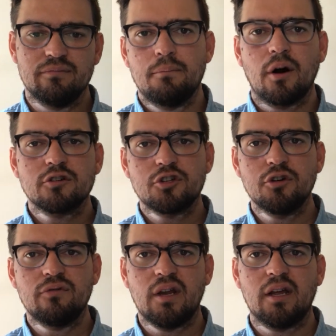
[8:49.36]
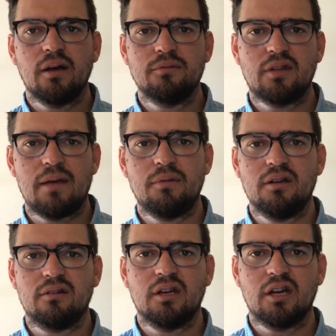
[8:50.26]
Part 2 of an income statement
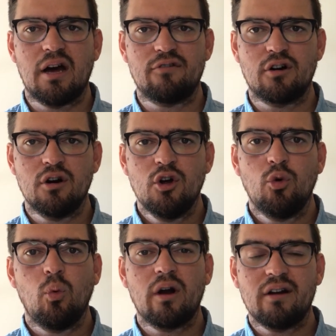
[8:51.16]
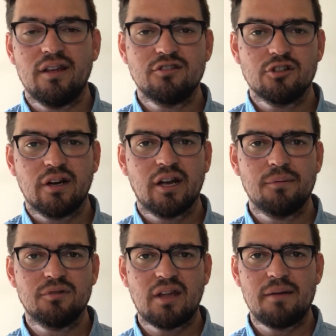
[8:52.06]
is going to cover where is your
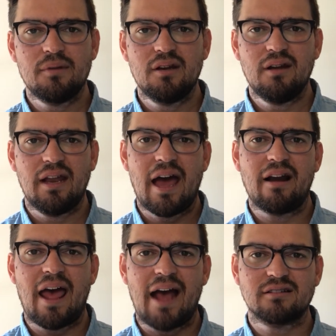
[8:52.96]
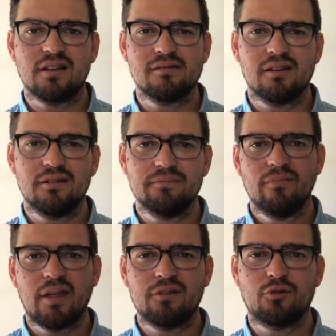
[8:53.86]
income statement and how to access it.
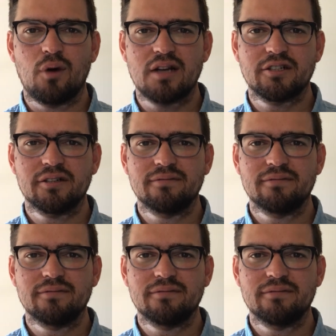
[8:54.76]
Thanks for watching.